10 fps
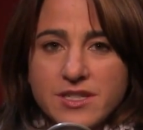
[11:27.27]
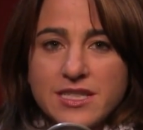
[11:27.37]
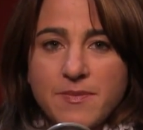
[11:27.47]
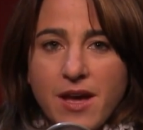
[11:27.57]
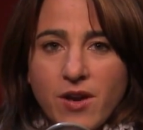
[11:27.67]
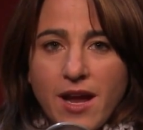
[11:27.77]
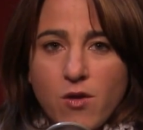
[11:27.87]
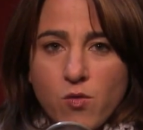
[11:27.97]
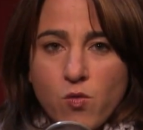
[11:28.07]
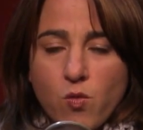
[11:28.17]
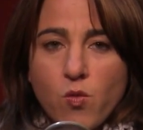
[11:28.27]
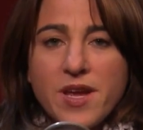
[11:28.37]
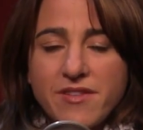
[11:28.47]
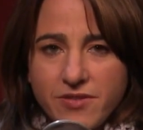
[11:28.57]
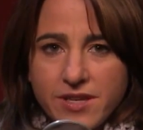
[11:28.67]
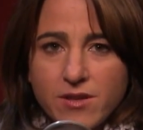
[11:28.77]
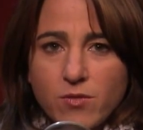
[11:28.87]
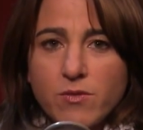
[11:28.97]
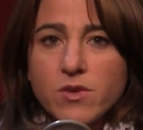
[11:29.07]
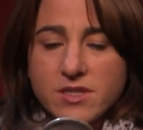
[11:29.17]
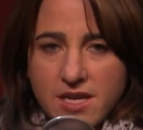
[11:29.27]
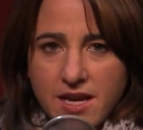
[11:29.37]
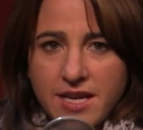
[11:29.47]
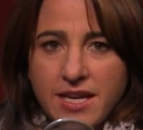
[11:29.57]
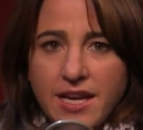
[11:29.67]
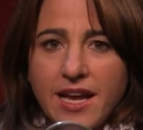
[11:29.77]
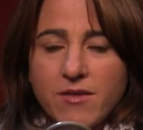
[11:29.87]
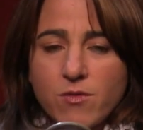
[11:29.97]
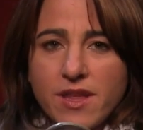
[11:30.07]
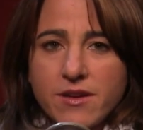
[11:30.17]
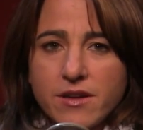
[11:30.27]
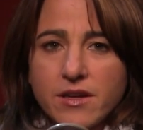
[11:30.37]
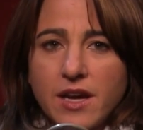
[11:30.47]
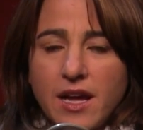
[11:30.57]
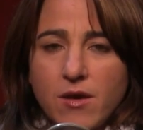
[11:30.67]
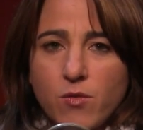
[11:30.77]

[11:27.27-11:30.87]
It's about how we feel when we're signing and whether uh,